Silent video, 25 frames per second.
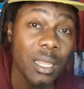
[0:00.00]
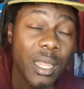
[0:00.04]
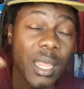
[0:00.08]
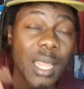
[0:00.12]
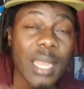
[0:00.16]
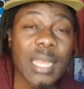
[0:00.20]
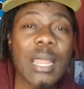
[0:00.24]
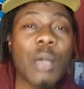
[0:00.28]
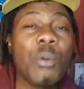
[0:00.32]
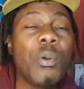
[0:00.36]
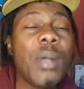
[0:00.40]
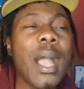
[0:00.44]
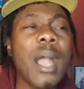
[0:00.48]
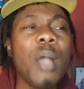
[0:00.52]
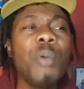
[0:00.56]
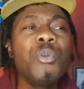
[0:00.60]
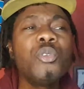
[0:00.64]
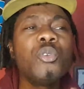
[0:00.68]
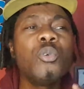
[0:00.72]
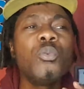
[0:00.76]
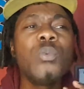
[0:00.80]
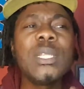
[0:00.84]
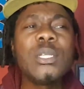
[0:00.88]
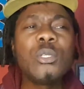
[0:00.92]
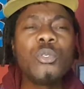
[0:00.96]
Now, how do
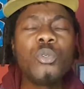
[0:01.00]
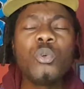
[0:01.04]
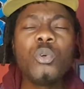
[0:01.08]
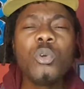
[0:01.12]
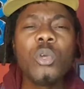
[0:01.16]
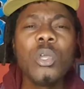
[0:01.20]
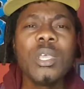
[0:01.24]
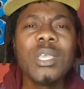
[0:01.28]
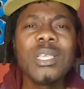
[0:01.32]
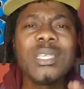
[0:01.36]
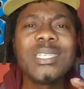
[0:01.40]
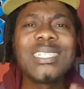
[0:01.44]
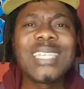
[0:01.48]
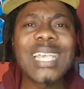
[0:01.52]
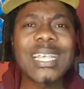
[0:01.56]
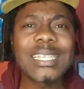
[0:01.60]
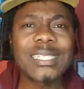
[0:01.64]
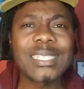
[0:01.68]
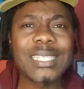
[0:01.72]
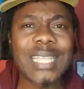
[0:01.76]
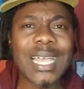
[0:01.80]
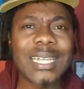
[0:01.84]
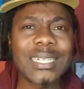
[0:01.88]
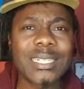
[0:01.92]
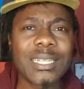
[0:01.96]
we do just
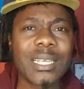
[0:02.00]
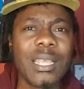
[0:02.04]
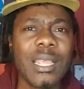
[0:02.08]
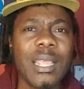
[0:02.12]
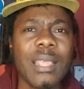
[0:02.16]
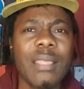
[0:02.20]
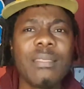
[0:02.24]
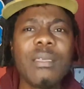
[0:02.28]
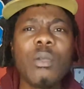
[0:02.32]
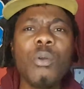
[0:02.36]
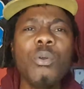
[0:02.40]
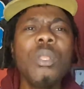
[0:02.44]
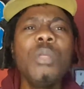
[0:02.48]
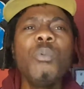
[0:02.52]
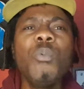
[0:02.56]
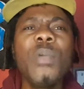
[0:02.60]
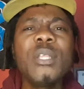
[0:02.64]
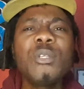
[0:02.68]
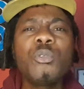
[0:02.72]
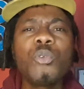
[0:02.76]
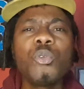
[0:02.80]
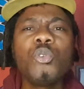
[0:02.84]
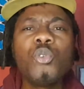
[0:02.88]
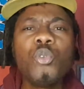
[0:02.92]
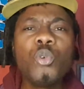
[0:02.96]
that? The only way
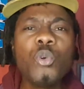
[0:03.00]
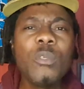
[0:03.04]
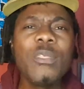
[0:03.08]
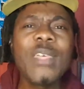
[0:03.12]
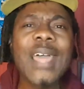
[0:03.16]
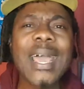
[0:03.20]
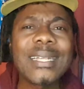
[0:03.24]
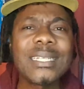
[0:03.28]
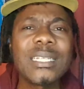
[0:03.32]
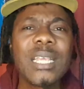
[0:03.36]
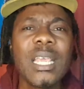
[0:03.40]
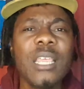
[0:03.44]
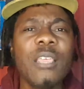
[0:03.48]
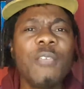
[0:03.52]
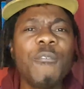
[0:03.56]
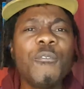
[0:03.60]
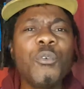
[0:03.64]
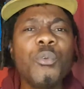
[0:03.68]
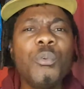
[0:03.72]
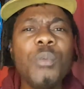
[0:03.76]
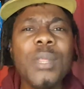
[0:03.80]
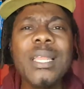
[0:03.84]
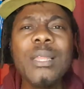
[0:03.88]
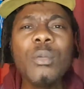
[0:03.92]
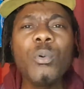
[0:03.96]
to do that, if you
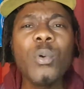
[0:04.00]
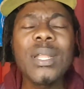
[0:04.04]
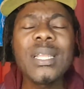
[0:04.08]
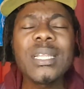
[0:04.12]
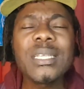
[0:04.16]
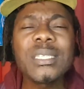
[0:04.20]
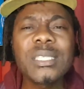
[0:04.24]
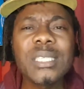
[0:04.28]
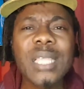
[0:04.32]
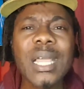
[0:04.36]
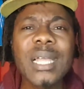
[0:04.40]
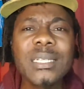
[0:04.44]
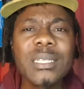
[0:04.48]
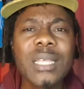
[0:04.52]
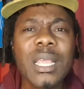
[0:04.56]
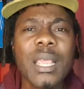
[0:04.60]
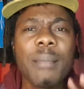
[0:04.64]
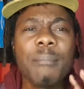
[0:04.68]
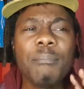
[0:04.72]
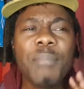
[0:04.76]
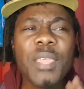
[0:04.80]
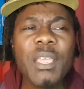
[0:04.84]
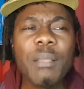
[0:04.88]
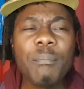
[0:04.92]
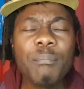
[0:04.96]
really want to start
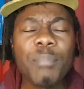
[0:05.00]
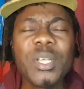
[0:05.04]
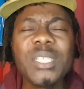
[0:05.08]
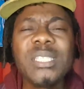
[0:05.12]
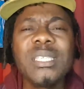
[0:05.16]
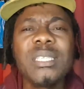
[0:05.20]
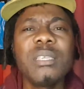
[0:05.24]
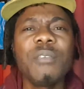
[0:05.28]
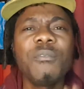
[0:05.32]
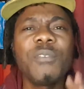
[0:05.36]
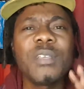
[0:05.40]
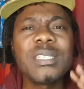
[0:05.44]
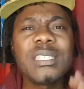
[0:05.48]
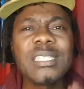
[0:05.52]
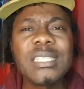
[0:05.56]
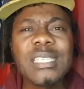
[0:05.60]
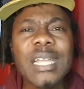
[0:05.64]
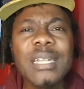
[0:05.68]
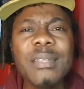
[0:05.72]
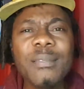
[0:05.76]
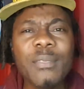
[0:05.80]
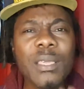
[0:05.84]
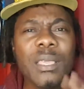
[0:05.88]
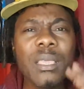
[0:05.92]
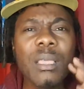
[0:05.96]
being positive and
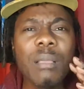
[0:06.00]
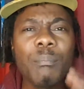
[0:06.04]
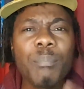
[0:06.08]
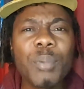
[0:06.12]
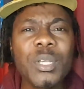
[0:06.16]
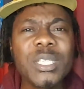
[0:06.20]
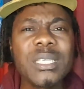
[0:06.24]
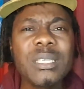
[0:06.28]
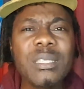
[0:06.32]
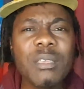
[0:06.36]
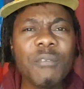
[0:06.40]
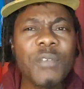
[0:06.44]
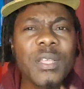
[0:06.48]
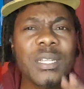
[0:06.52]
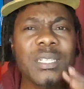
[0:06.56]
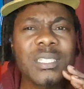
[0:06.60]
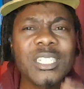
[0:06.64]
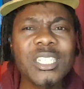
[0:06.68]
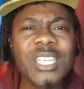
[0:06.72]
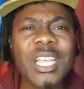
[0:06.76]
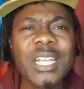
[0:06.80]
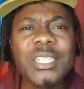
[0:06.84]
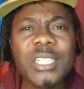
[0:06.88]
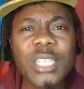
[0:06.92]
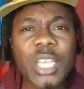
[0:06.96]
start thinking positive and
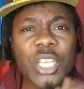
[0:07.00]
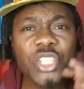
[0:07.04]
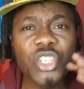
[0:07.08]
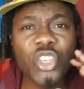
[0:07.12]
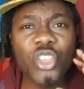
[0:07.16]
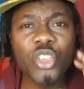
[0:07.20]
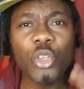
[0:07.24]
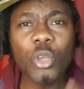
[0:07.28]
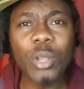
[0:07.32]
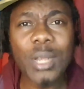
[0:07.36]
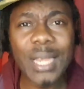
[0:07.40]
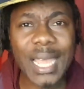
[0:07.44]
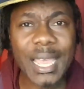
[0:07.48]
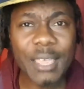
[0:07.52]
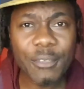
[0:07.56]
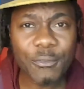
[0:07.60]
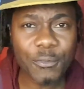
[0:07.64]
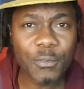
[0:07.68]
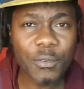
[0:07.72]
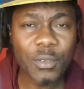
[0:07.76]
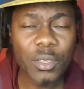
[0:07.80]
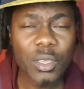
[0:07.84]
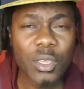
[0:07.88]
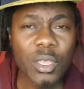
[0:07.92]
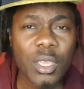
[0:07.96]
start changing your life,
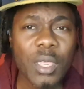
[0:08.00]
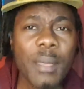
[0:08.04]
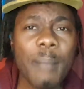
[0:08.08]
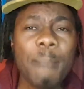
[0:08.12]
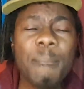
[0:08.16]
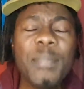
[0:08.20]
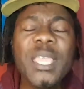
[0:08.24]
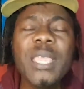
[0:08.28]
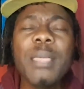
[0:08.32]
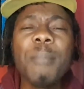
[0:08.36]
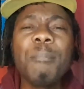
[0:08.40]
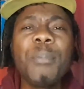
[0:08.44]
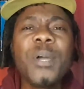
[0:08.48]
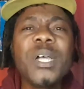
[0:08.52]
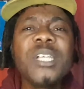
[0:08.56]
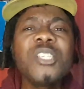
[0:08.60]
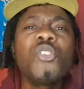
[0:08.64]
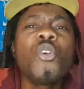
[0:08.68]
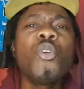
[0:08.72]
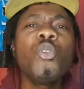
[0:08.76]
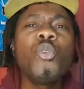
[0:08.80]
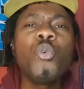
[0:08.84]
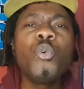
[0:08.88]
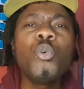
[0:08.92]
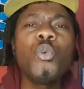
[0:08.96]
be a
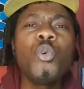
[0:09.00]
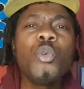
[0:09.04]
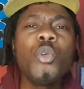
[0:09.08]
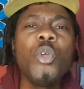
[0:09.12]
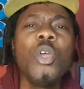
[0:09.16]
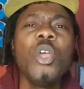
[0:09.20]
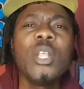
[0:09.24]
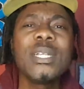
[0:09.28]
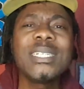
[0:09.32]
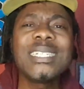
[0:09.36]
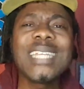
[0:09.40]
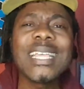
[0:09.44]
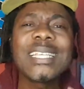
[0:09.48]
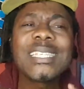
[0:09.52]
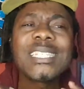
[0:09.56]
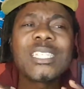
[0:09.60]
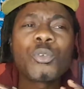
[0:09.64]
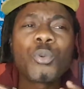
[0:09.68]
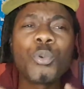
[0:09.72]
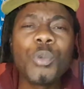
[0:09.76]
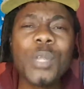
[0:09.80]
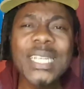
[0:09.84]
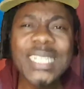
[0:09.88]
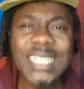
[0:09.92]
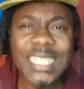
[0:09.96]
person who takes
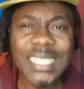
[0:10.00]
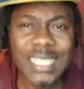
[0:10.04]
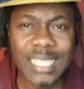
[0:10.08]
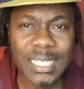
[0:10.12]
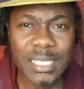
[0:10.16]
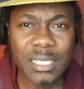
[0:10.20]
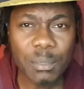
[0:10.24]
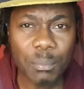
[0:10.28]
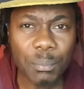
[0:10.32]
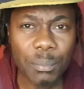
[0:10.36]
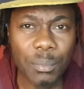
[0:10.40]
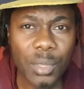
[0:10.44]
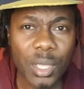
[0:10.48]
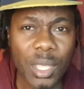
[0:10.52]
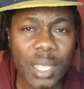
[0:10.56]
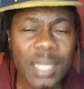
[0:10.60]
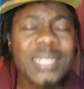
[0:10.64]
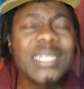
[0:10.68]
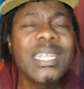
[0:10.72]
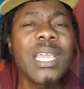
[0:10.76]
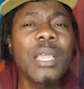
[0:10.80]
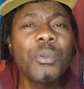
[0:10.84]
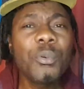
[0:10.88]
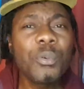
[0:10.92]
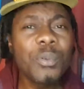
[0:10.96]
criticism.
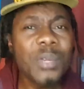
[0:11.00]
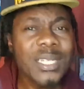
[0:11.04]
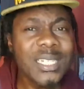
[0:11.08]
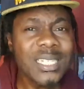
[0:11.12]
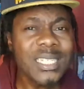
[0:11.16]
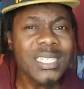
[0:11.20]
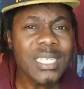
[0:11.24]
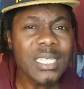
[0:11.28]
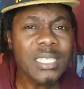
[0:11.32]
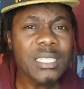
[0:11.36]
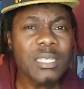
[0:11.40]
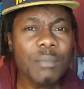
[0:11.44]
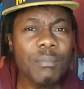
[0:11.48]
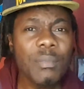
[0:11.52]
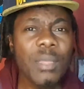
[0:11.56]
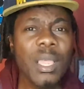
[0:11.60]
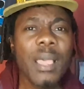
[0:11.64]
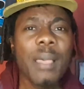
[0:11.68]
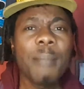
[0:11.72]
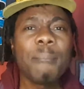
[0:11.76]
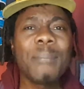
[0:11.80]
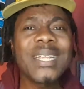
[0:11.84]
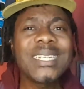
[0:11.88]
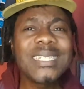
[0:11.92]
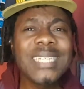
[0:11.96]
Take criticism,
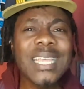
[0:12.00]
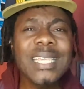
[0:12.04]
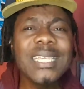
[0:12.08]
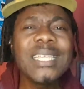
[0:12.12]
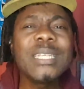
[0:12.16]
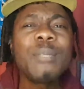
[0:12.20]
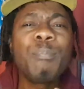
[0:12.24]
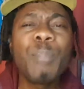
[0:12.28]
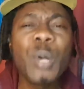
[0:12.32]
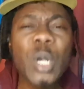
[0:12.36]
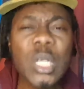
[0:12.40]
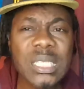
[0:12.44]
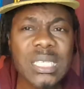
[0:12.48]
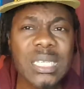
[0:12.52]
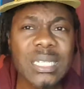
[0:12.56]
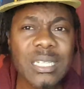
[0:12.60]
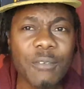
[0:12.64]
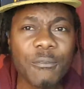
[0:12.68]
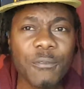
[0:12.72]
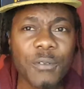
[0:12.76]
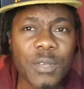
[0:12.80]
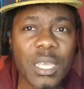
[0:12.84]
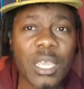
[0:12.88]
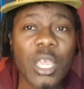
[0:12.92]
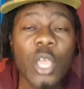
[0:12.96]
but take it
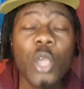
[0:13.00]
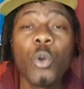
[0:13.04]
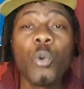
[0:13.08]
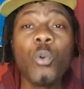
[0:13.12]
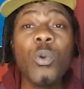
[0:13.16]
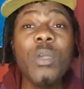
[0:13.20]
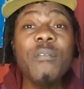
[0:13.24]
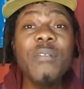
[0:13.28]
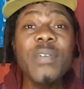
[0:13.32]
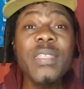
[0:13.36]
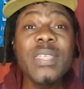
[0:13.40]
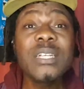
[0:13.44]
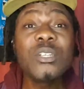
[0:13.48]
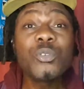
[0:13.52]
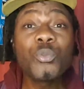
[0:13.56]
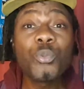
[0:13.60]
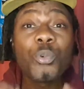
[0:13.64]
positively. Whoever that